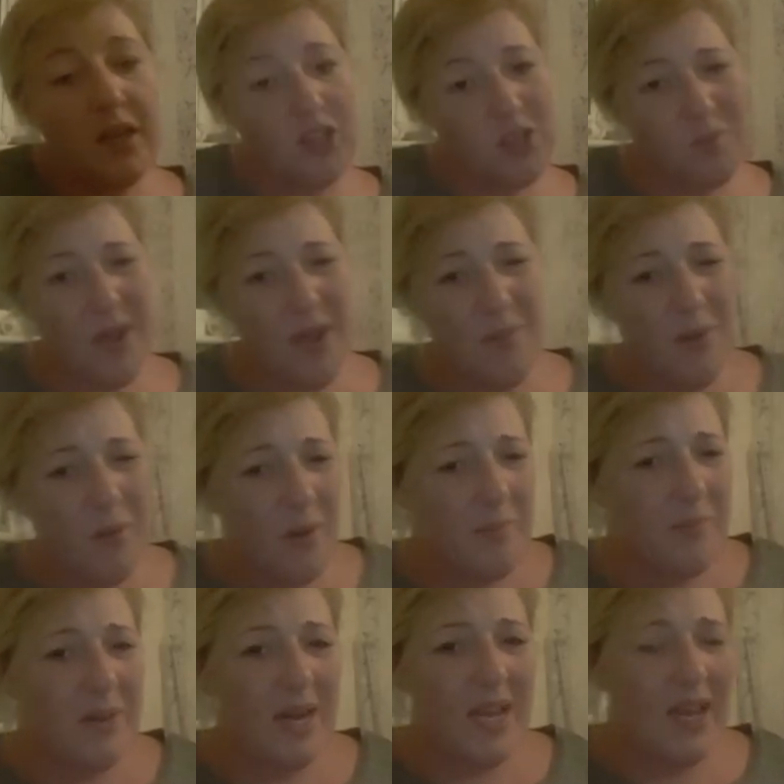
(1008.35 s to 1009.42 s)
Just bear with me
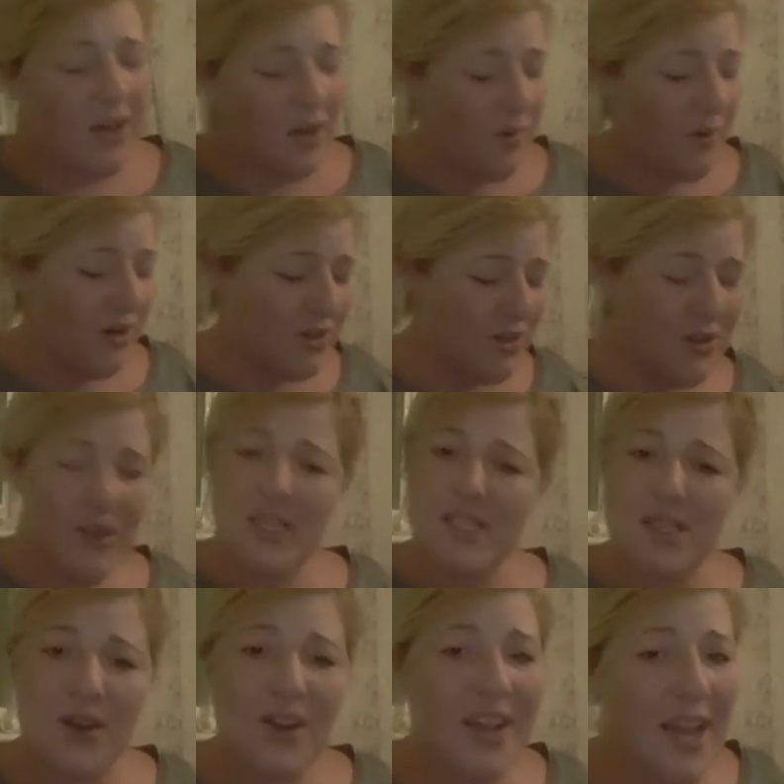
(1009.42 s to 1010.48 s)
1 minute. I don't want to do
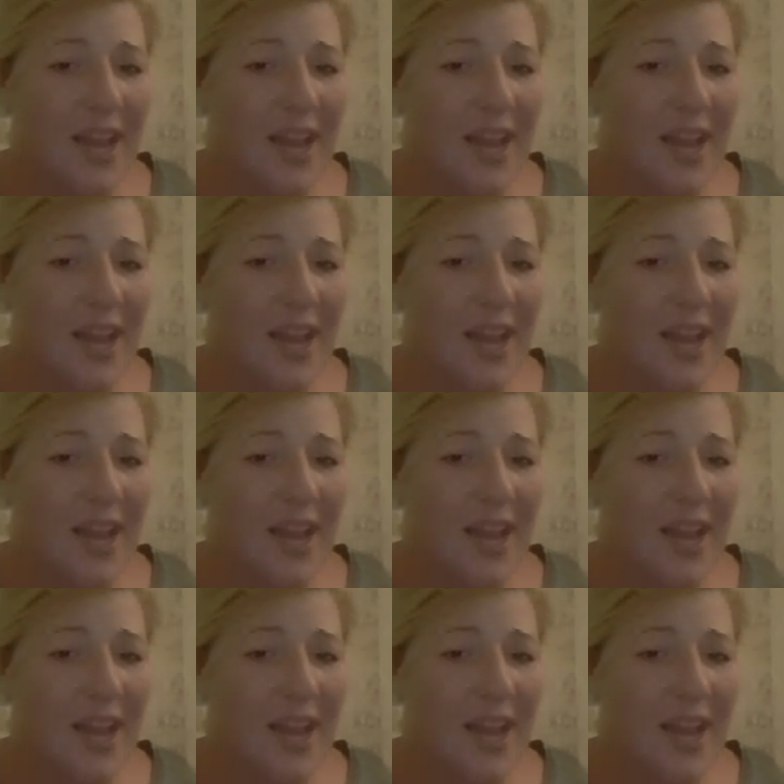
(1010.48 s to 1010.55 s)
this on